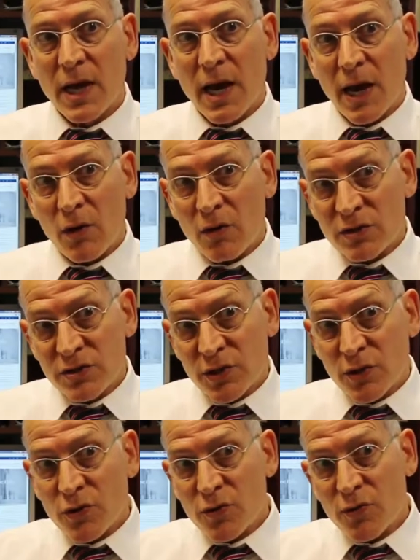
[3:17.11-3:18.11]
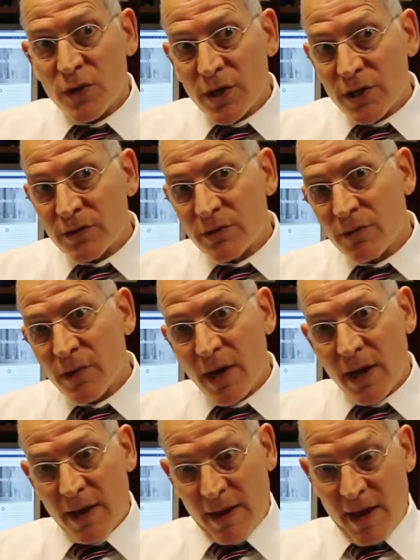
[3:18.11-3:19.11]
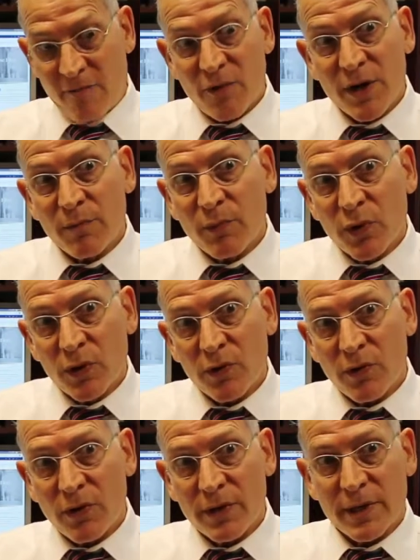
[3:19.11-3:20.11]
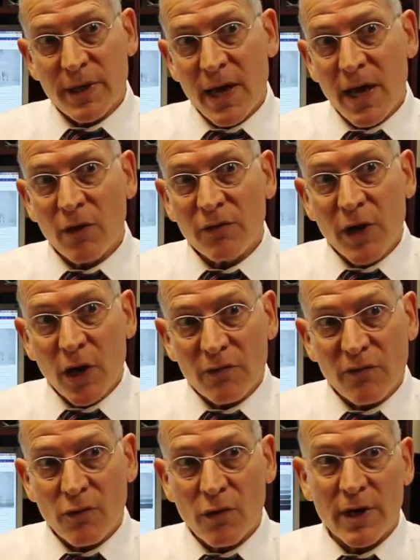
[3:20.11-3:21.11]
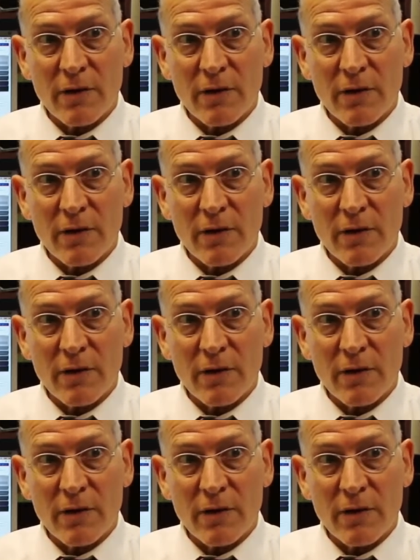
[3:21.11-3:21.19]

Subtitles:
I also have written a book on healthcare fraud.